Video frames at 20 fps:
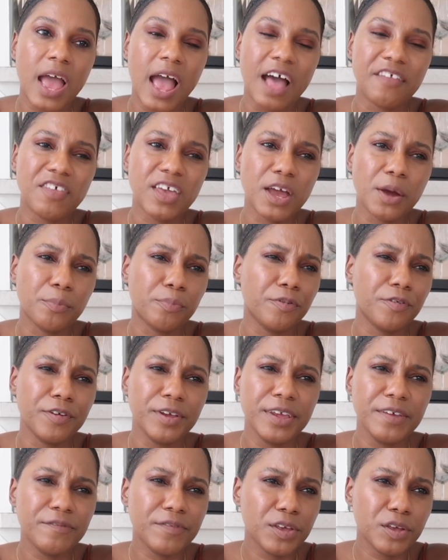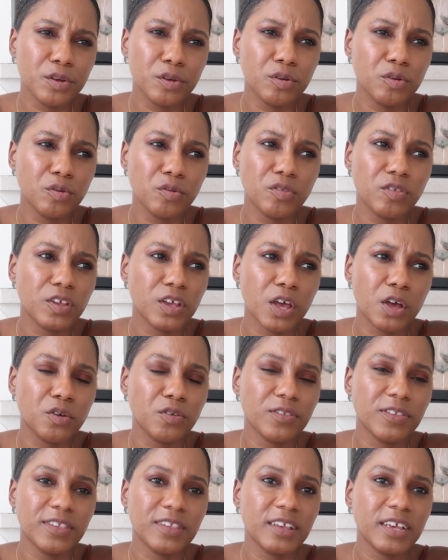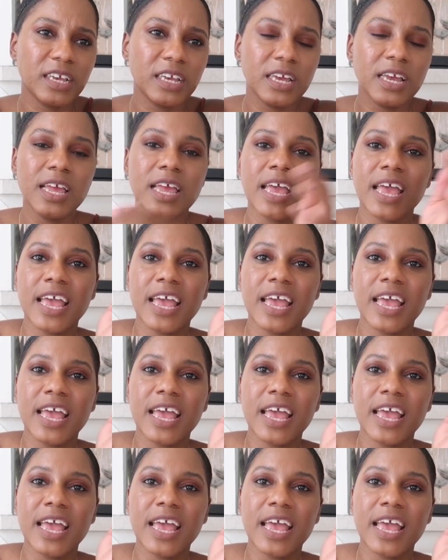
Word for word: i think a preview to go see